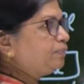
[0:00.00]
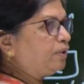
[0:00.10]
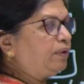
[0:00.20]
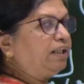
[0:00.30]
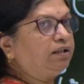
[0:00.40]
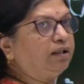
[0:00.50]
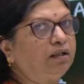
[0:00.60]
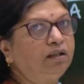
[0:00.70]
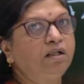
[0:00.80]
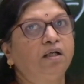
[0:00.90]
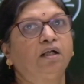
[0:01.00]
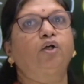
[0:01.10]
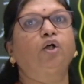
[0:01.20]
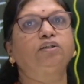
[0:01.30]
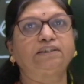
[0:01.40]
between the
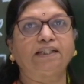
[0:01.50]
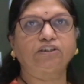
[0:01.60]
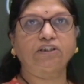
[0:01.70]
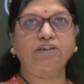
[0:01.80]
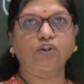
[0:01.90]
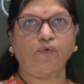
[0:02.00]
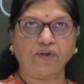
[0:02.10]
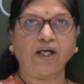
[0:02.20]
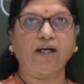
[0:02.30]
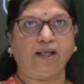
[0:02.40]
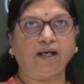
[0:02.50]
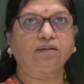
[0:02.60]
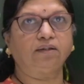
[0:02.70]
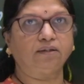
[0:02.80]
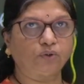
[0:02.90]
cross sections of a
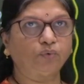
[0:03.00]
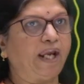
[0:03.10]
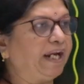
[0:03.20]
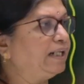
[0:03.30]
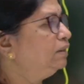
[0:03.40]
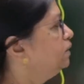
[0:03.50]
conductor, two ends,